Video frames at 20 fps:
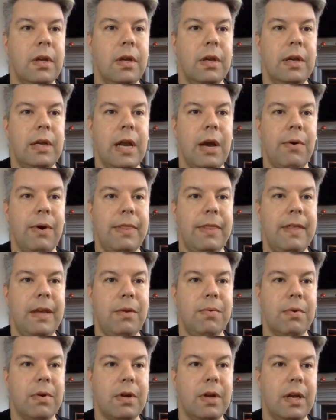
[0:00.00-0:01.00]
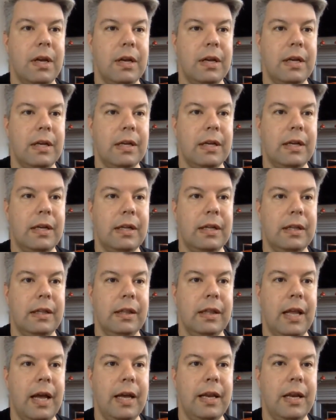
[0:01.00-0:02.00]
Now I think we're kind of
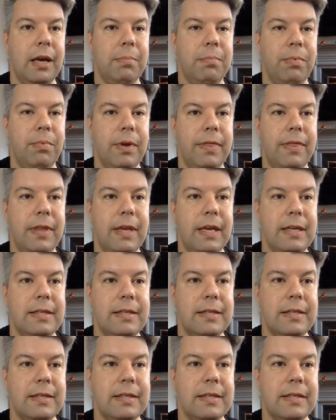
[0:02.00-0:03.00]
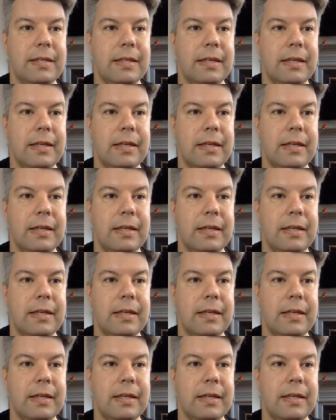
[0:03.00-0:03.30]
line up with this.